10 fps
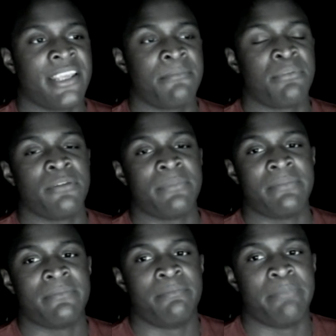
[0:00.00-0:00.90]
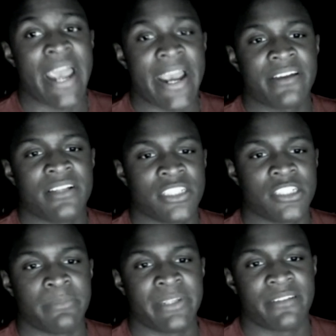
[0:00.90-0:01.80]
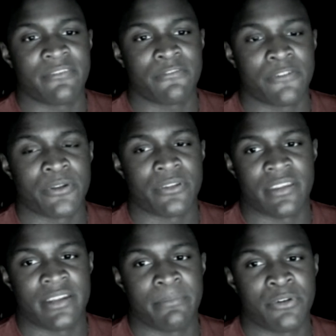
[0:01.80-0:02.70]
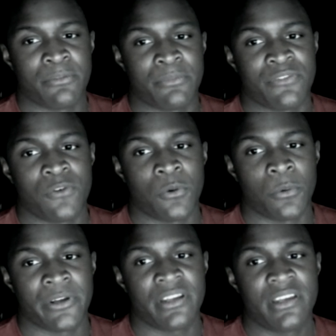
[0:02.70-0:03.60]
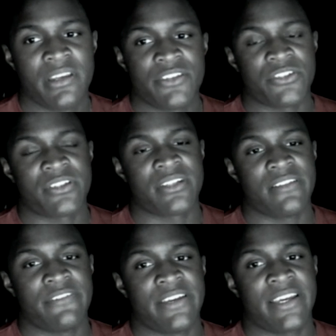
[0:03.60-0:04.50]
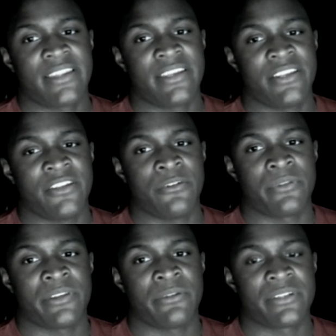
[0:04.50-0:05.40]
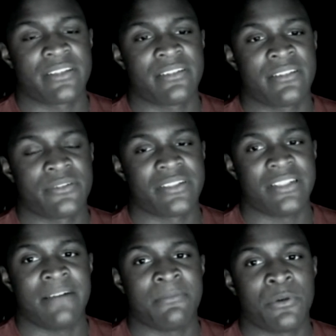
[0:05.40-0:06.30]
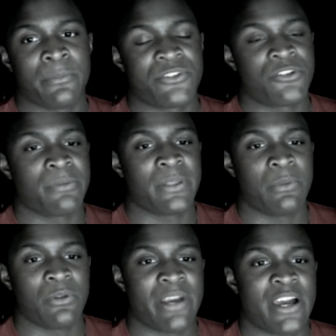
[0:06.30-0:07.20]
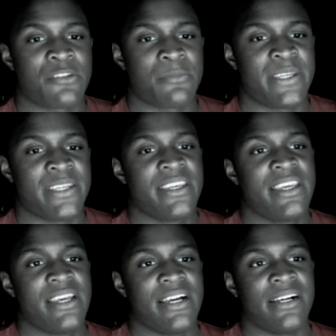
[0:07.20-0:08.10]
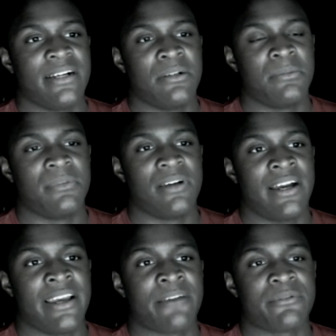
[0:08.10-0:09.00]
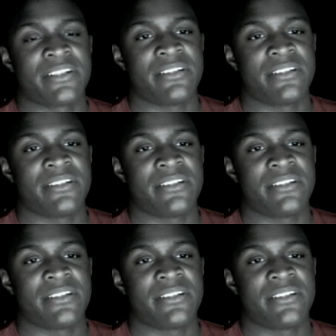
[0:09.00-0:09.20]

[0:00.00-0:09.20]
it put me back a little bit further than it put me forward. Just in the fact that, you know, there was a lot more mature people around me. I